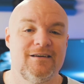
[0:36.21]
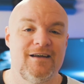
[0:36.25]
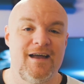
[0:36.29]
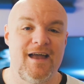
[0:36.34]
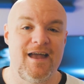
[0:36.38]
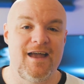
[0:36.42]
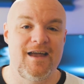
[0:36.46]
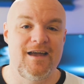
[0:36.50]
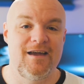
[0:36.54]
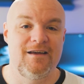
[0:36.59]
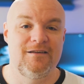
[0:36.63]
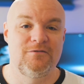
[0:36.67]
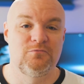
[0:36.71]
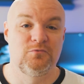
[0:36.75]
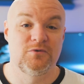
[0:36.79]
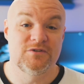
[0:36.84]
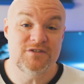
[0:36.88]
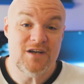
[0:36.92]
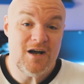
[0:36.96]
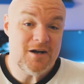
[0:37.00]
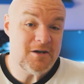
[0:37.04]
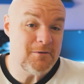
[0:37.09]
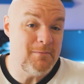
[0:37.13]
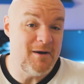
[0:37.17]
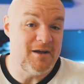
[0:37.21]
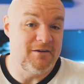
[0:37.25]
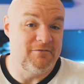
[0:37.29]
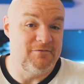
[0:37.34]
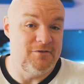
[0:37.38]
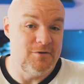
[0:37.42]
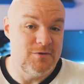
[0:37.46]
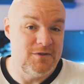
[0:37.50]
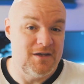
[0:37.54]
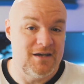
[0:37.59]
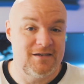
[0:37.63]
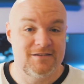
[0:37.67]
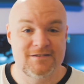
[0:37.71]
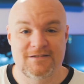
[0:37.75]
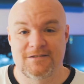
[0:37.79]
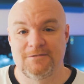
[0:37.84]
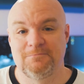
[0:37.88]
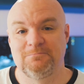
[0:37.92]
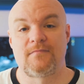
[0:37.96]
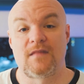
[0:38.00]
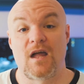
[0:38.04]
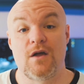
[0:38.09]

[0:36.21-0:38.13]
and we'll talk about a few things.